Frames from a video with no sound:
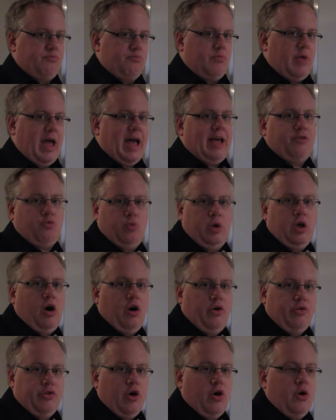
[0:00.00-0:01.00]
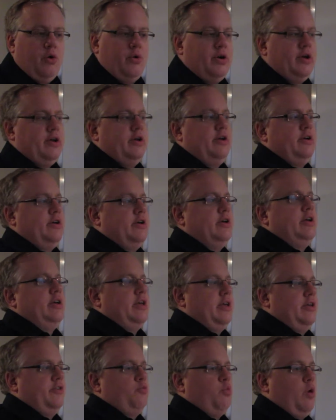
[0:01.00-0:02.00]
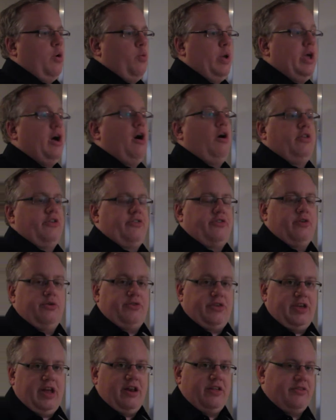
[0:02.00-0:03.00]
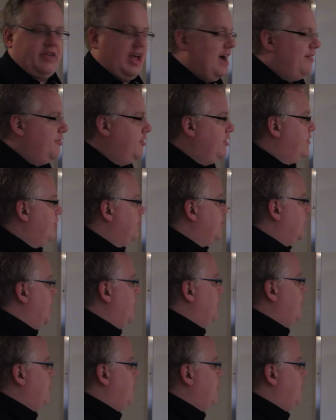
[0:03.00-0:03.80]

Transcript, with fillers: as we all know, is what we all associate as average. Okay,